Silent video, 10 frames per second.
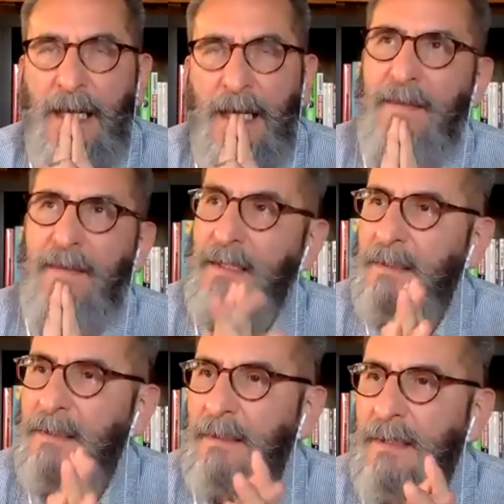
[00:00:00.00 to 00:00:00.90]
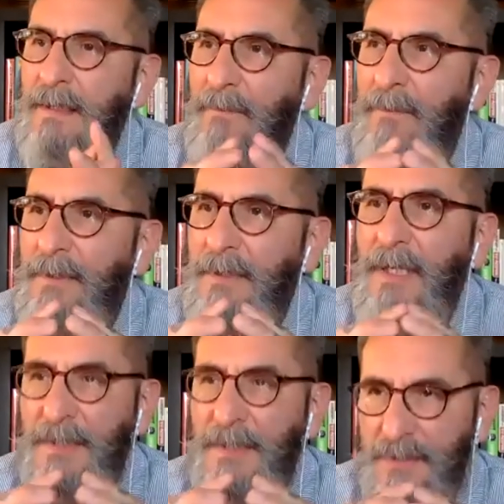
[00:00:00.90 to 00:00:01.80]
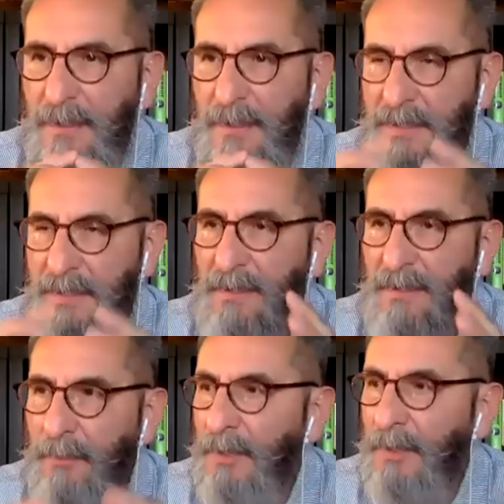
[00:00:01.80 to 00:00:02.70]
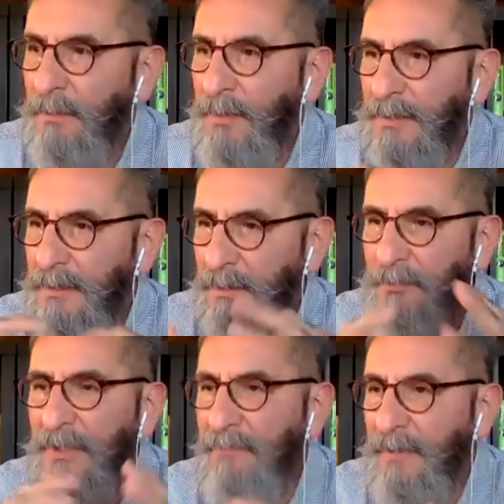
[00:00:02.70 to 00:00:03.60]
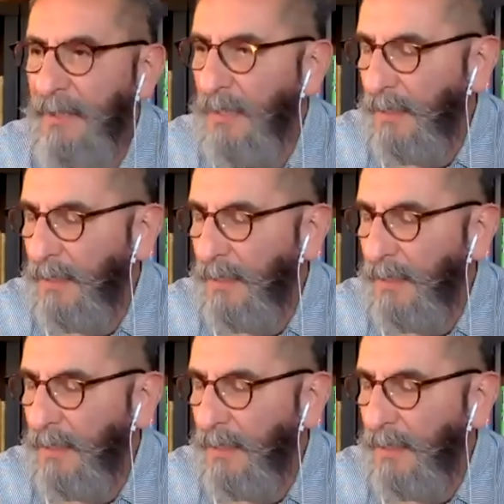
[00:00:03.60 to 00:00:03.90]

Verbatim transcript: I think that yes, and it's in the book, but uh, briefly